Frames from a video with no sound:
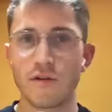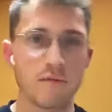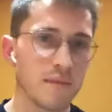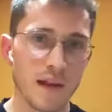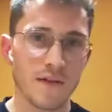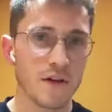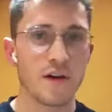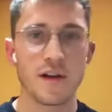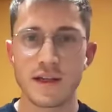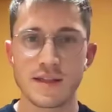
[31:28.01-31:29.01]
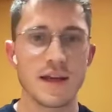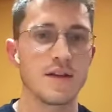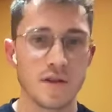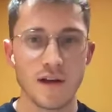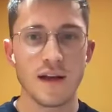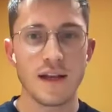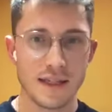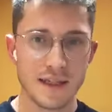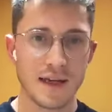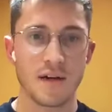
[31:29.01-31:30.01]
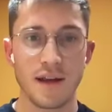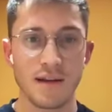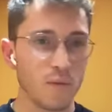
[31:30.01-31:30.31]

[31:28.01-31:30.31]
or even not early stage, later down,